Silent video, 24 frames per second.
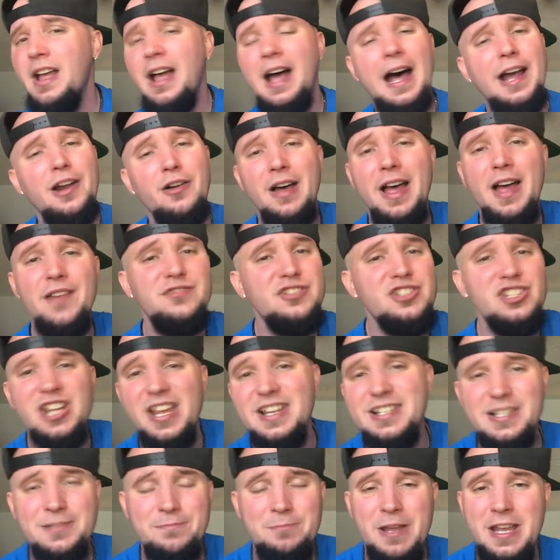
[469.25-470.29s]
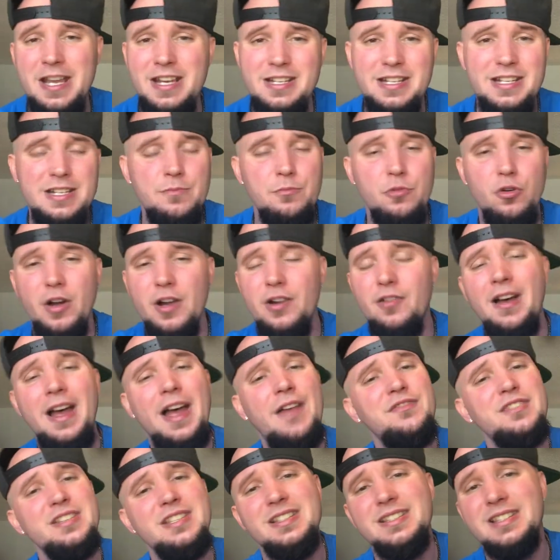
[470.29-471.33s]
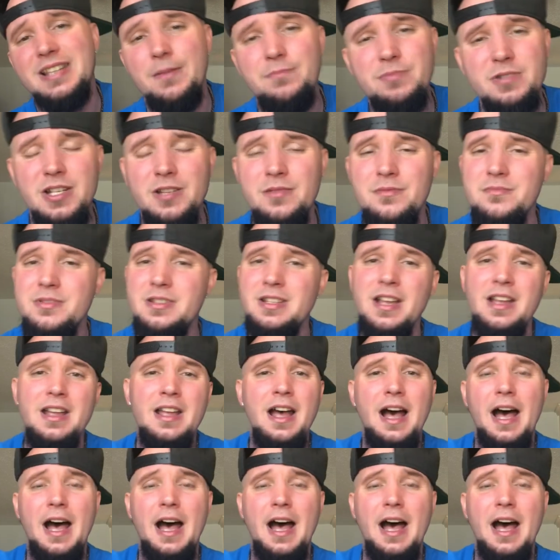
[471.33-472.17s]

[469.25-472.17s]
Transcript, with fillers: I don't have chest pain anymore. I don't have the symptoms.